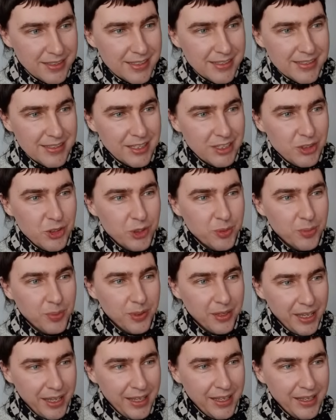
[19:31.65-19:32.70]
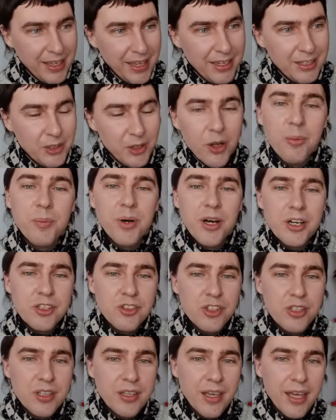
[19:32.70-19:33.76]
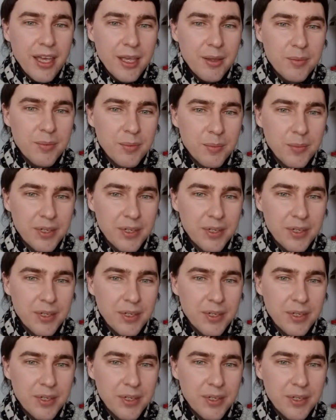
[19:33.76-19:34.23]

is that you're playing a Dodonpachi game,